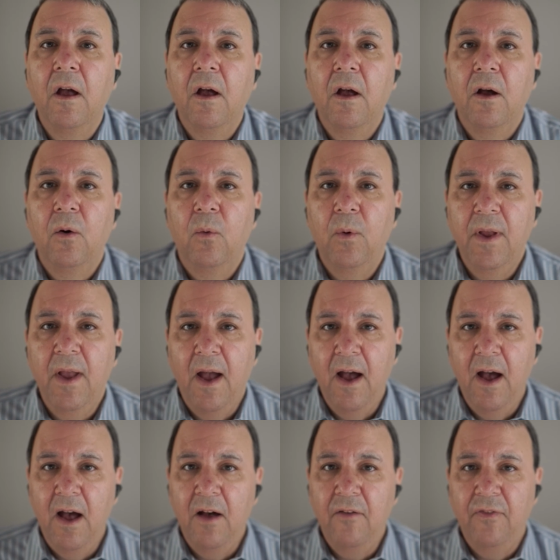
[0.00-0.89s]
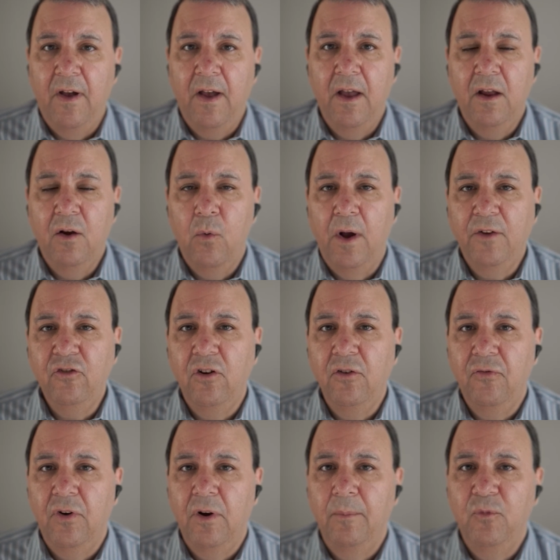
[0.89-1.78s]
We have a question
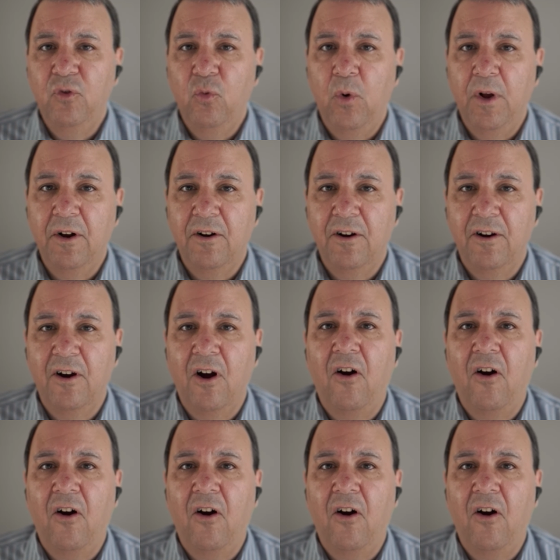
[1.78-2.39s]
from Twitter.